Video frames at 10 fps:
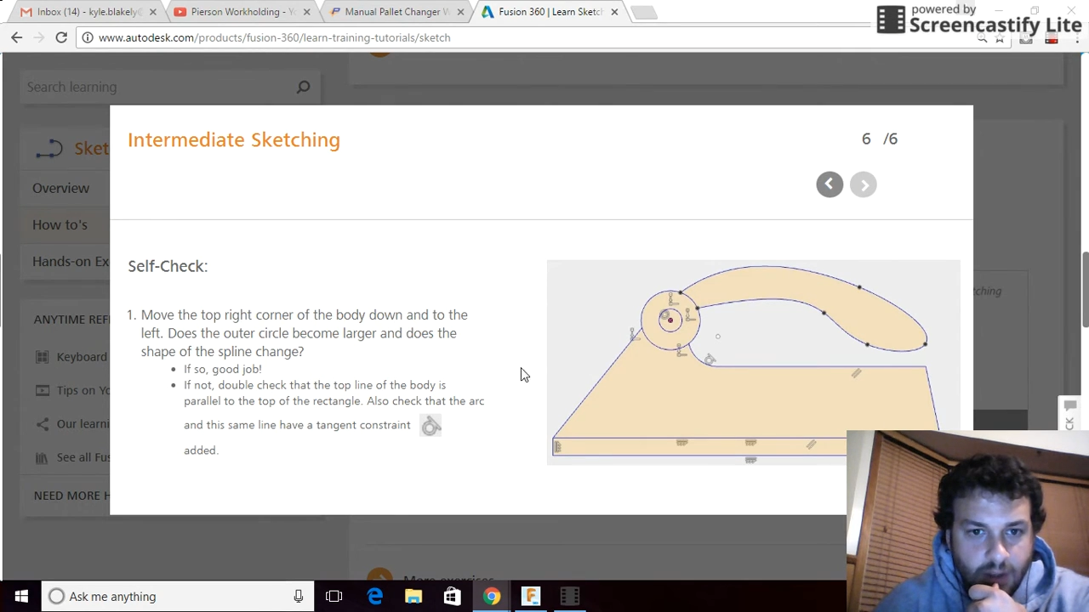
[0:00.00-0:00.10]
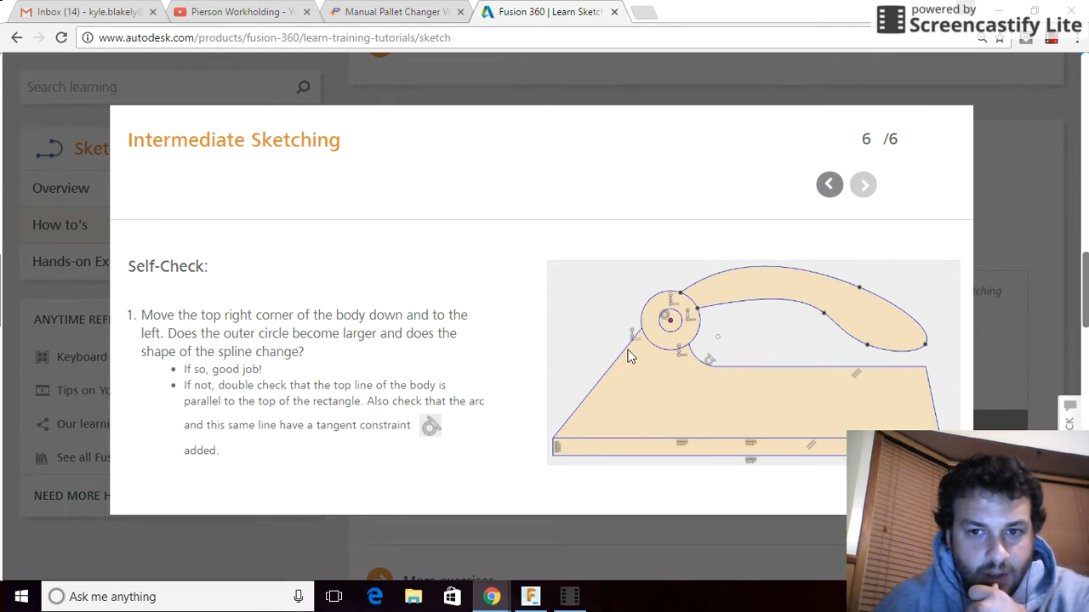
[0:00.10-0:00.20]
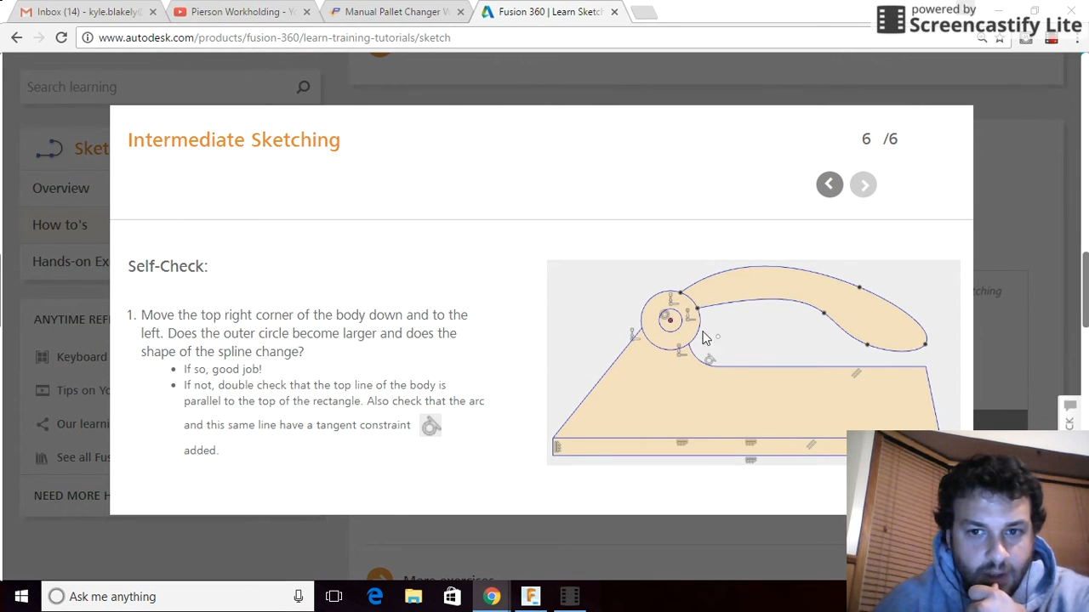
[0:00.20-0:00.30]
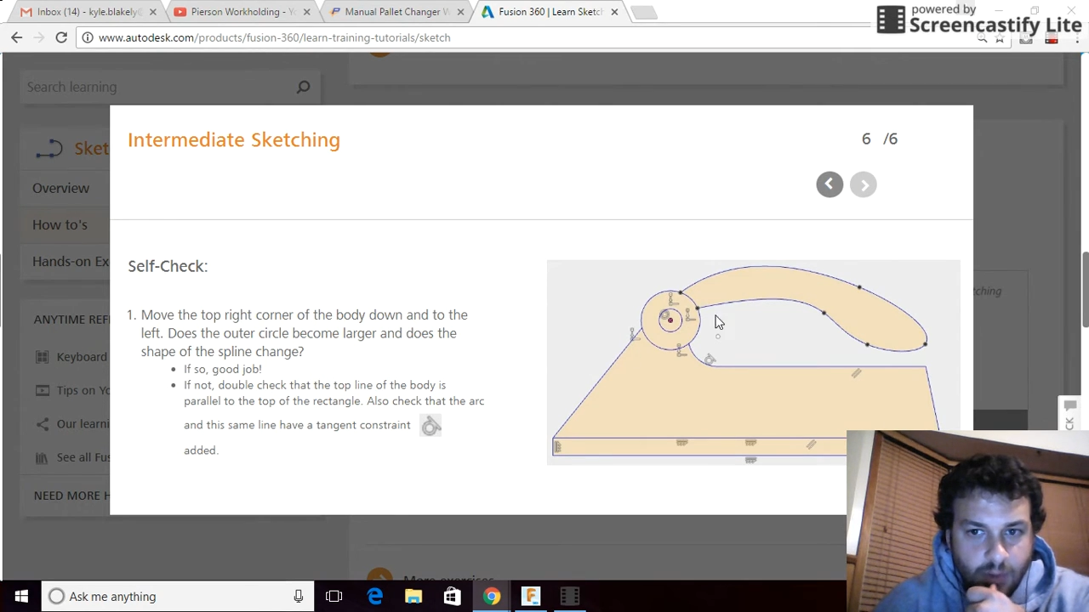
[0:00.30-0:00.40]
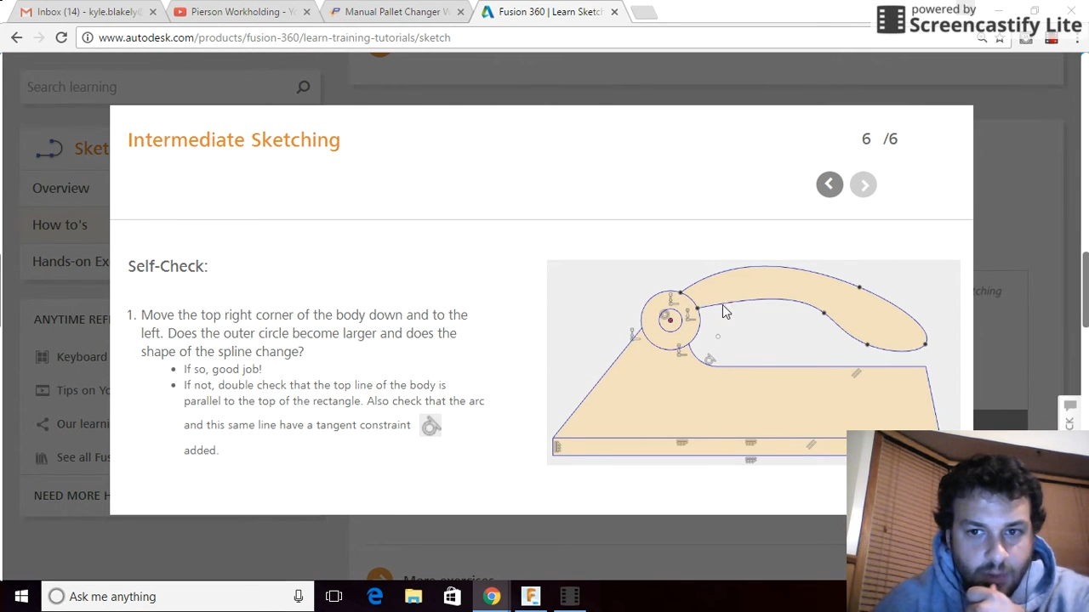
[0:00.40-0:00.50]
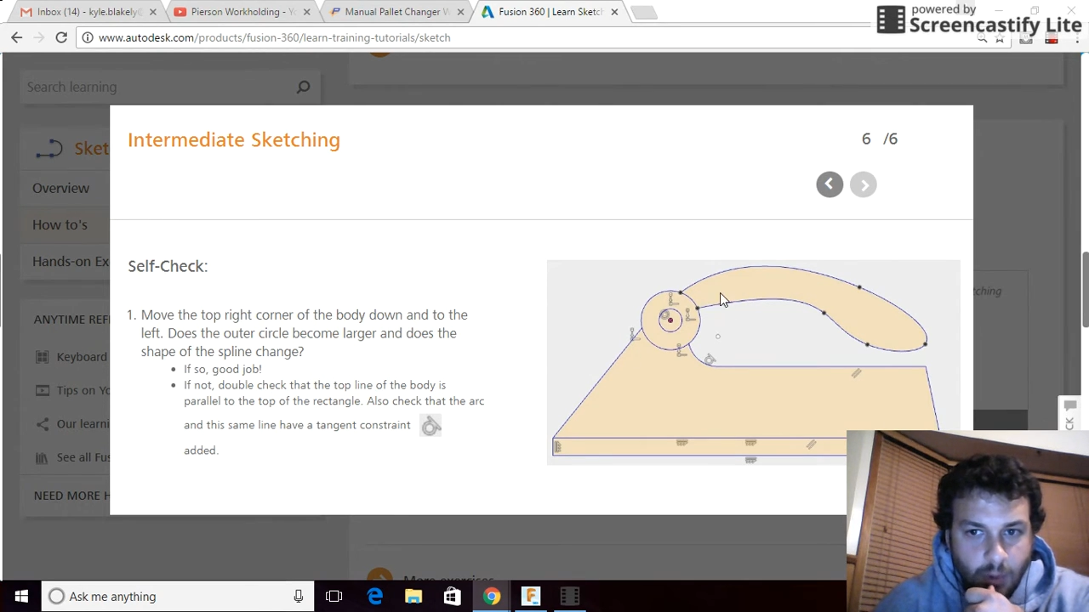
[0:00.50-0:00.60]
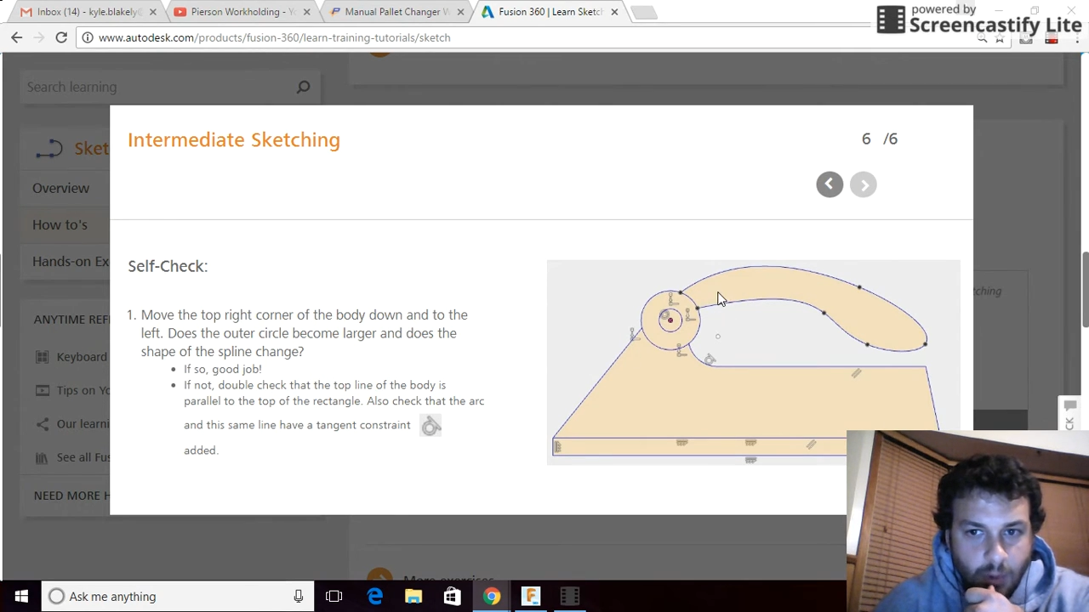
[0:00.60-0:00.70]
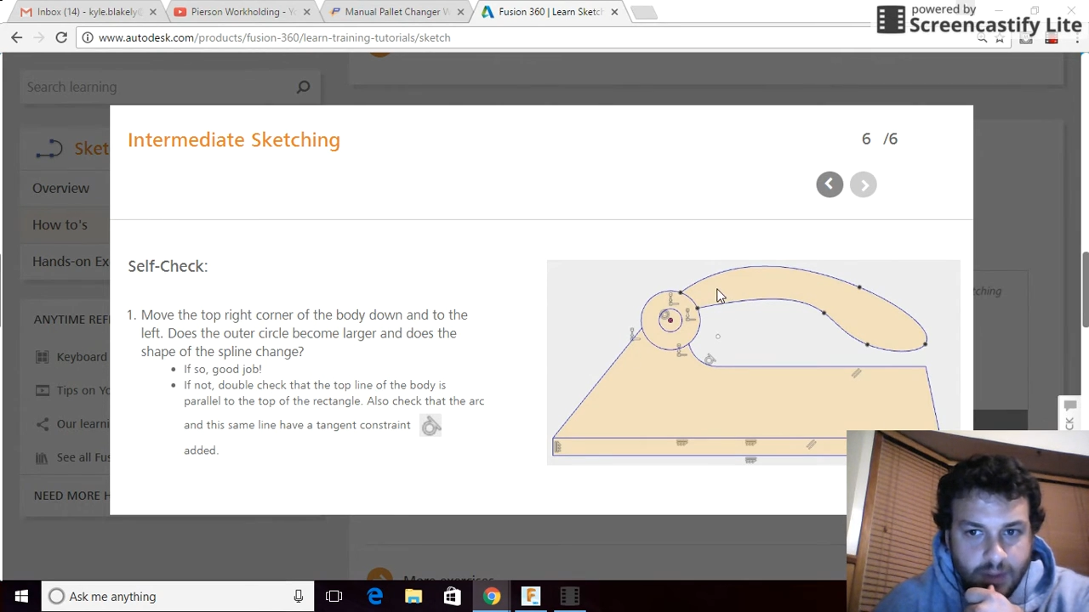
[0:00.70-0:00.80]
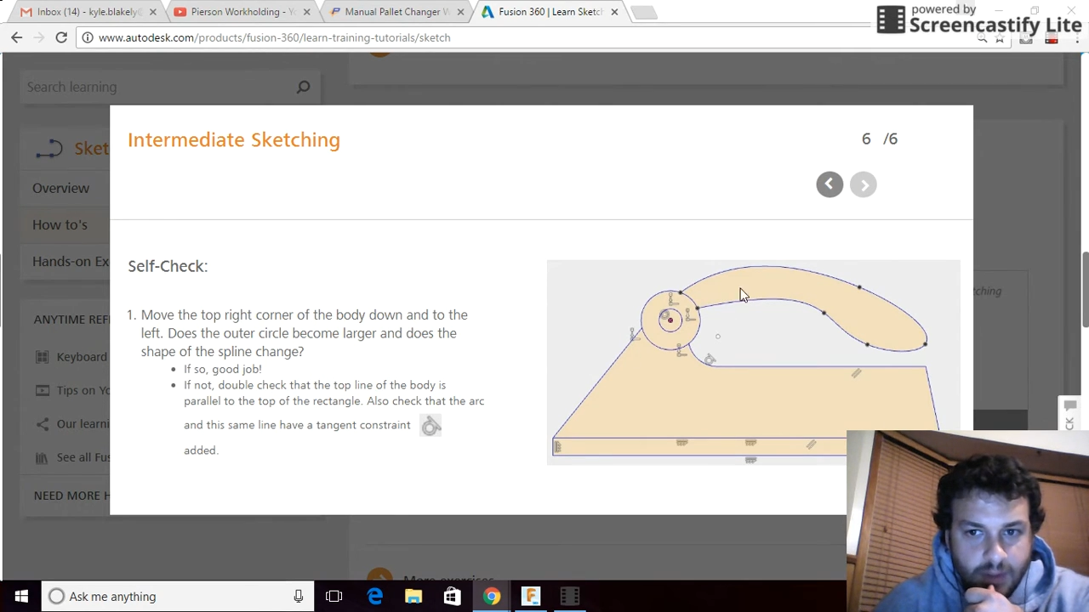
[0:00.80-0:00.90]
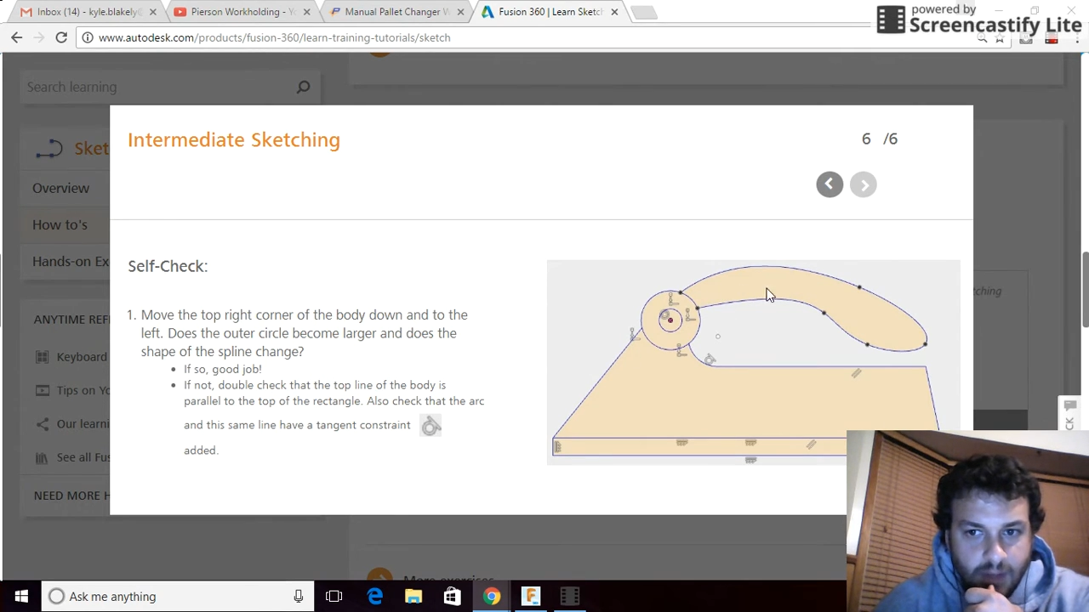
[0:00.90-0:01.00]
So we want
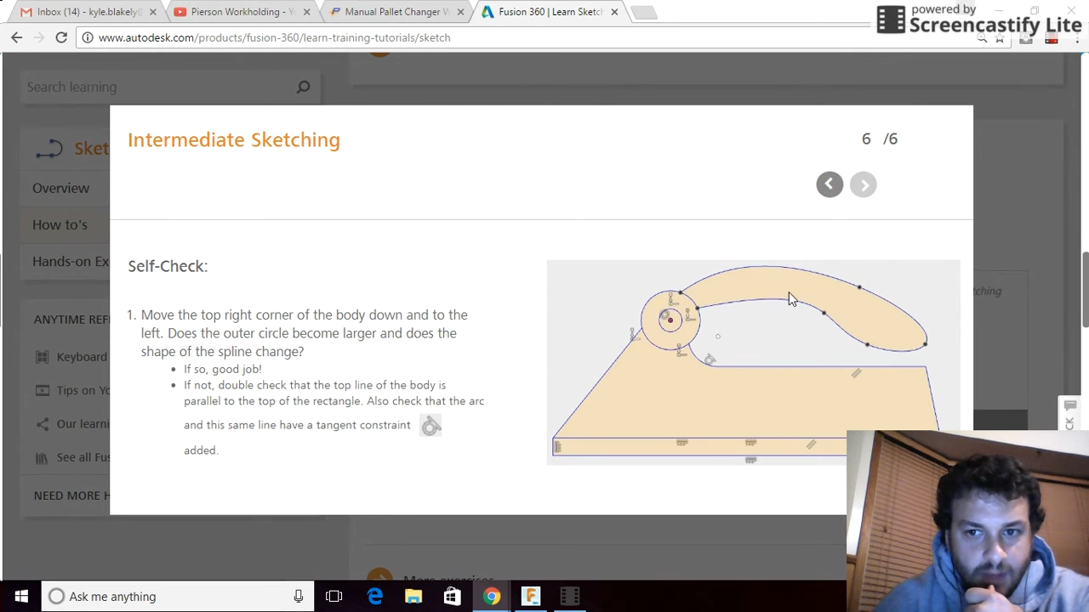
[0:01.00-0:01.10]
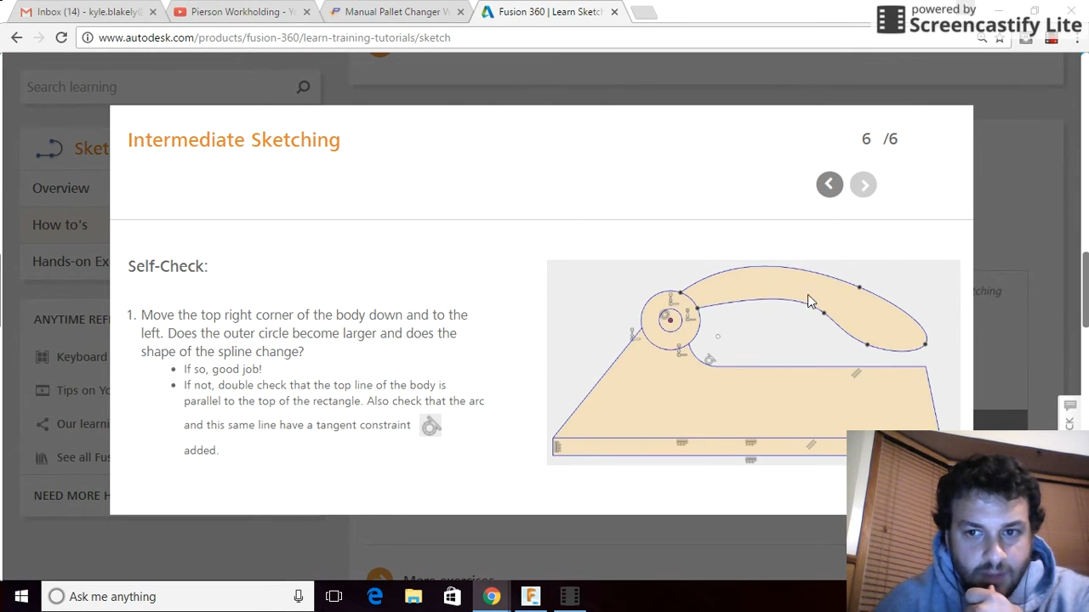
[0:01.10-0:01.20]
to see if